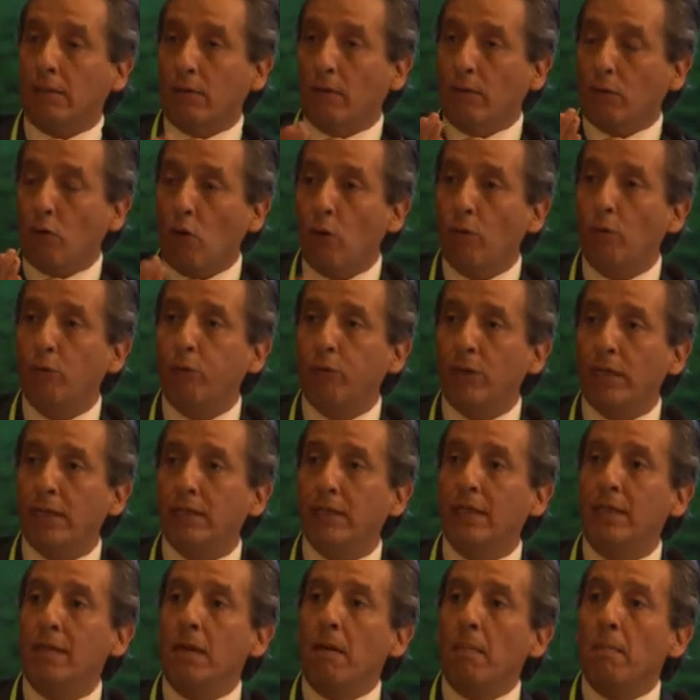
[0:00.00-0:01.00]
conflict
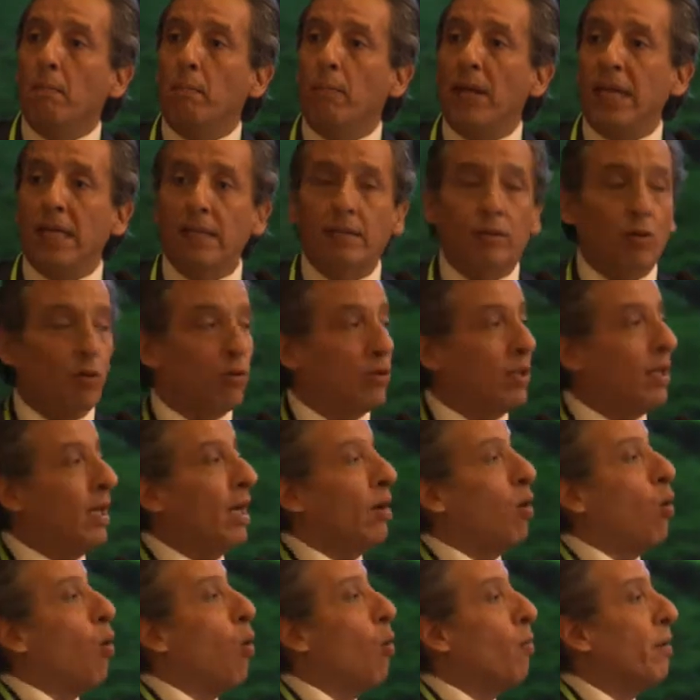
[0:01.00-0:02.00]
based on the
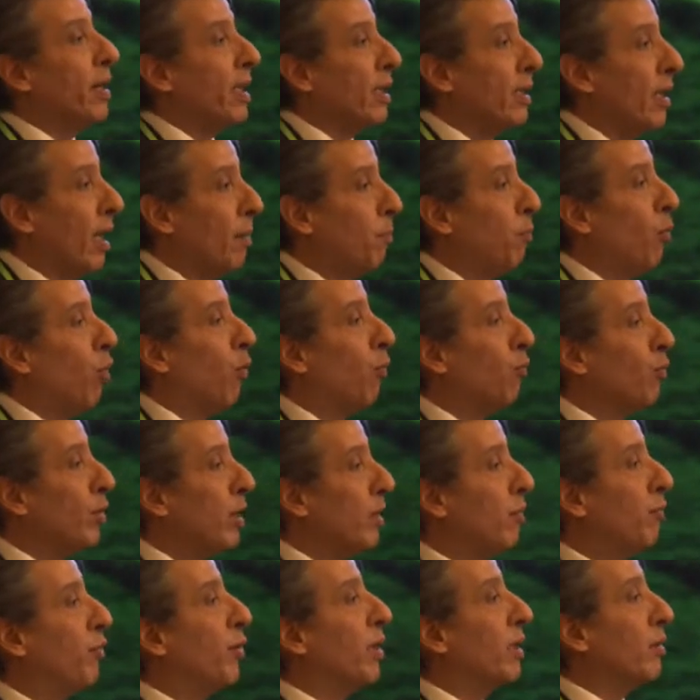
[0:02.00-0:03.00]
overlap of
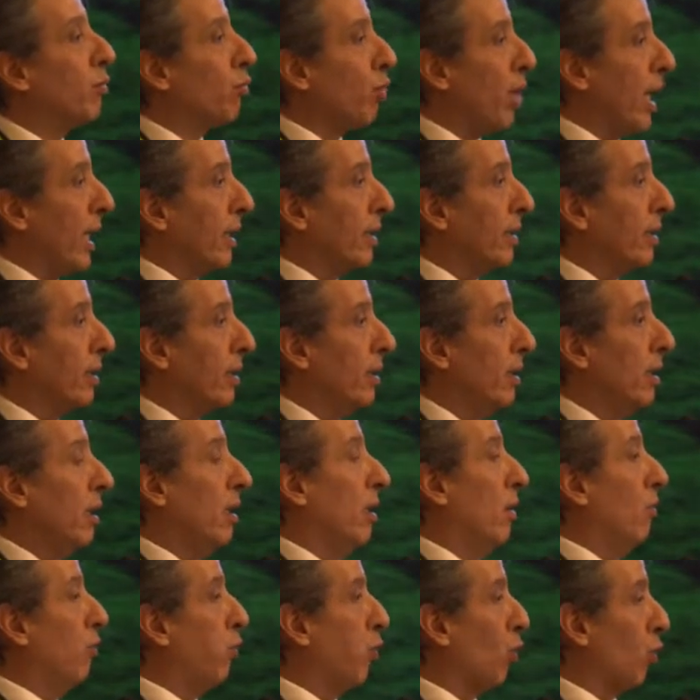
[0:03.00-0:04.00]
different rights
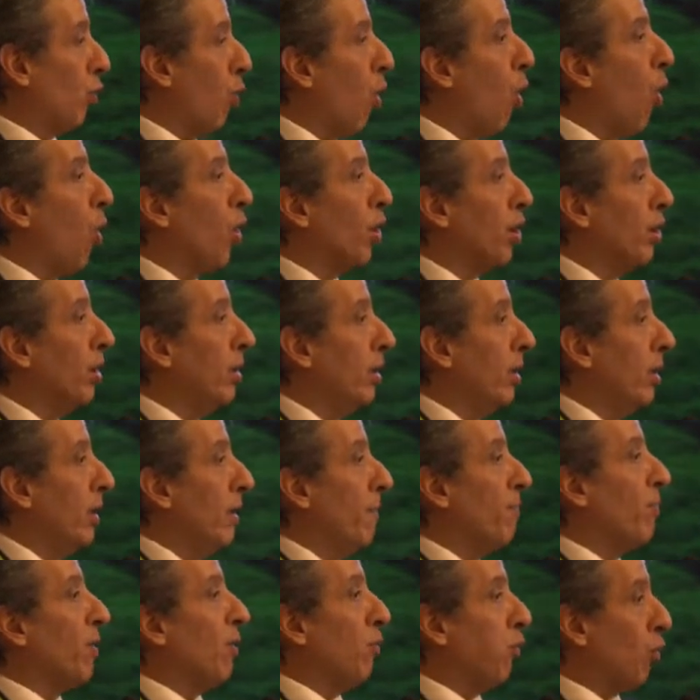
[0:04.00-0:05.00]
for oil,
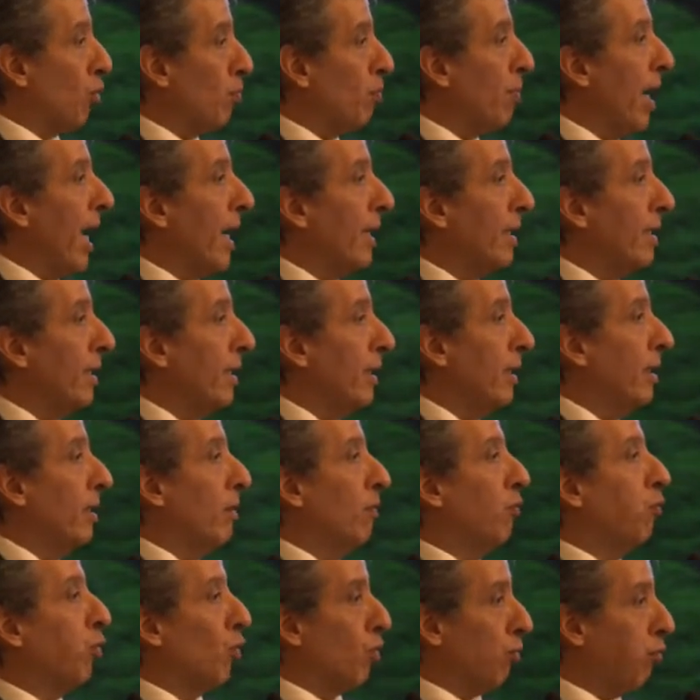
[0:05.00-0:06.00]
for mining,
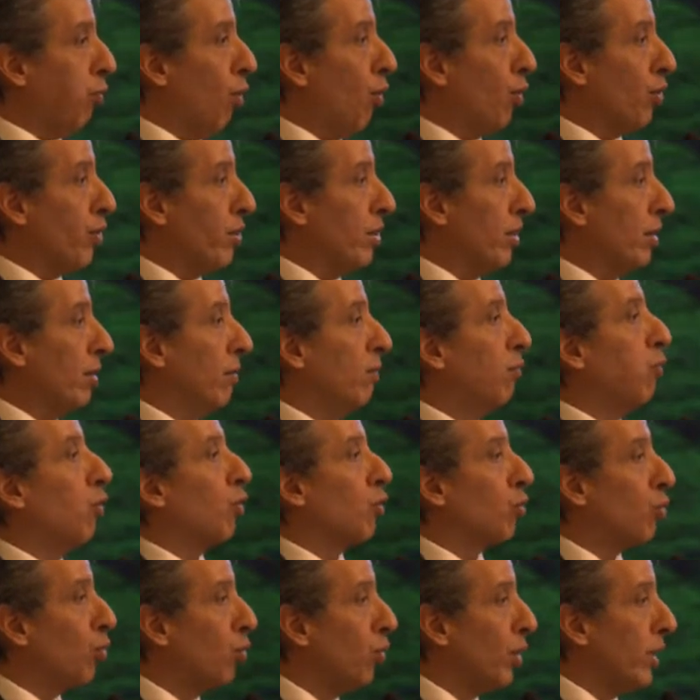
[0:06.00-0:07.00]
for forests, for
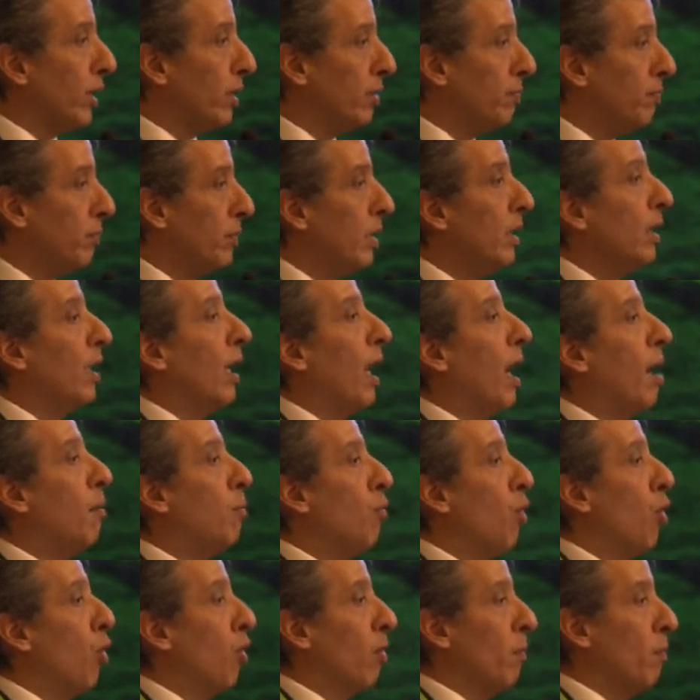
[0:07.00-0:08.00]
tourism,
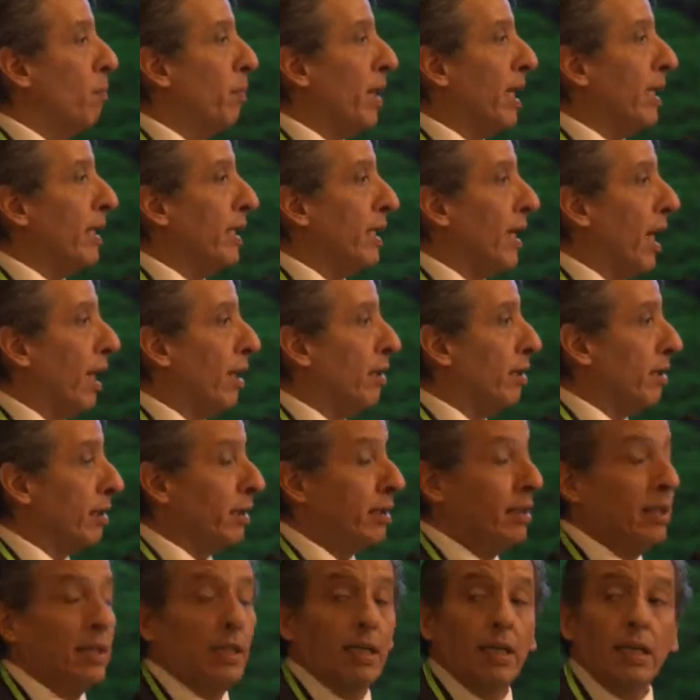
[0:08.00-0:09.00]
among many
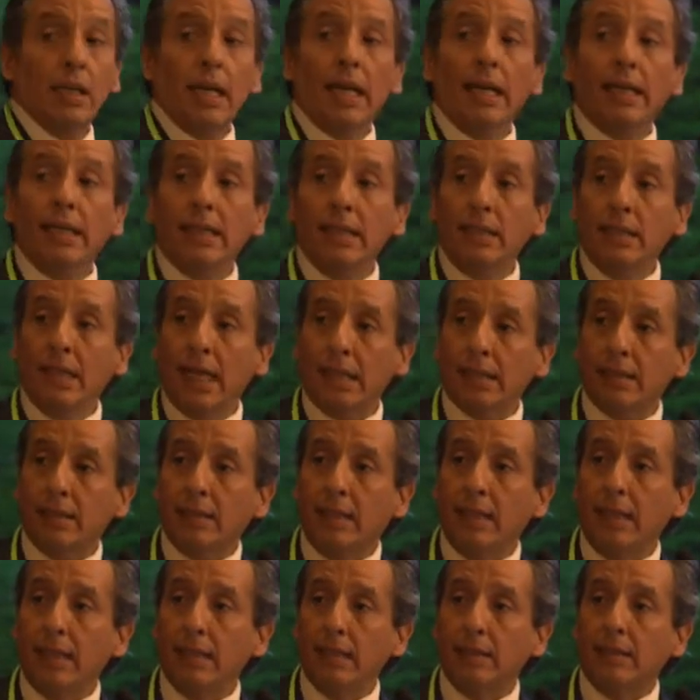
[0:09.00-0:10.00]
others. And in that
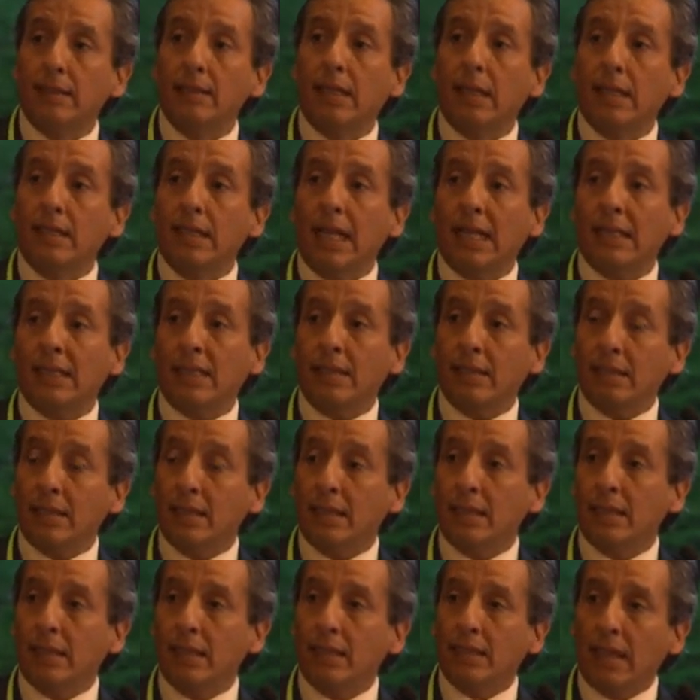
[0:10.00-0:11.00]
sense, the
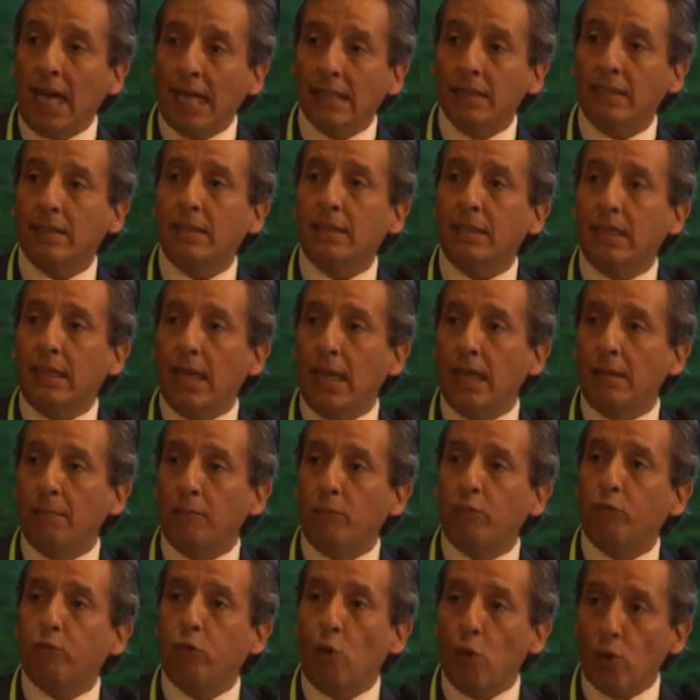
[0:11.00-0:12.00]
landscape
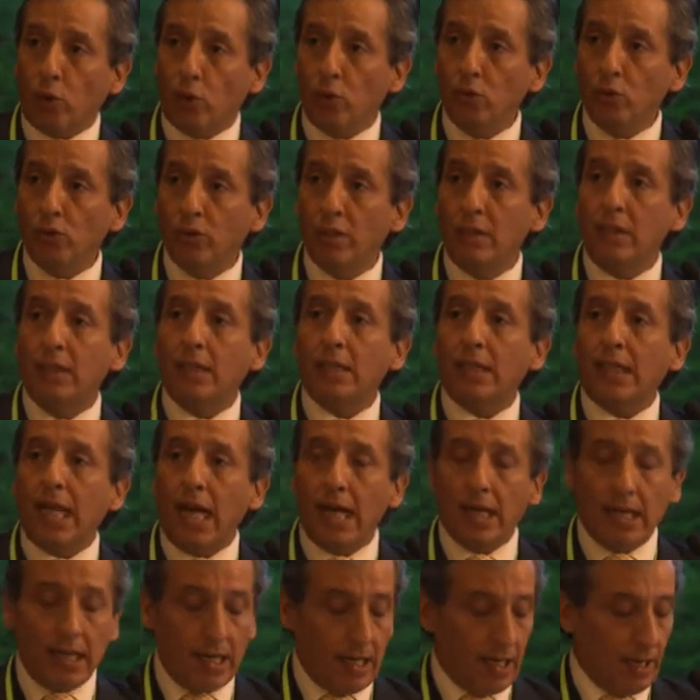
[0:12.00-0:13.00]
focus
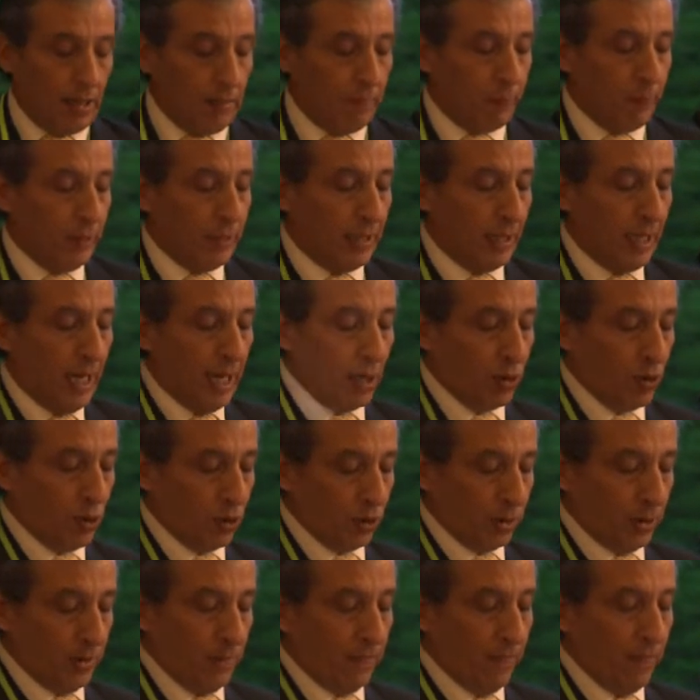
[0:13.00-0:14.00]
can help a
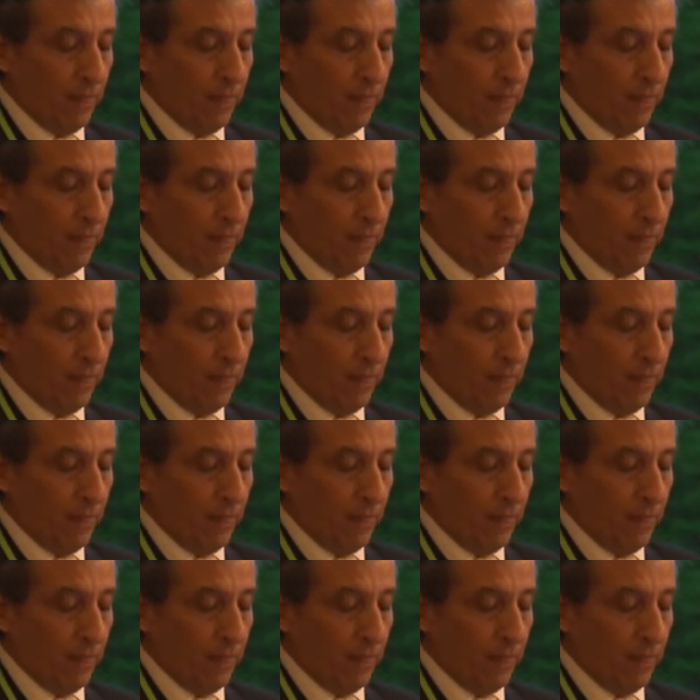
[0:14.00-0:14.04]
lot.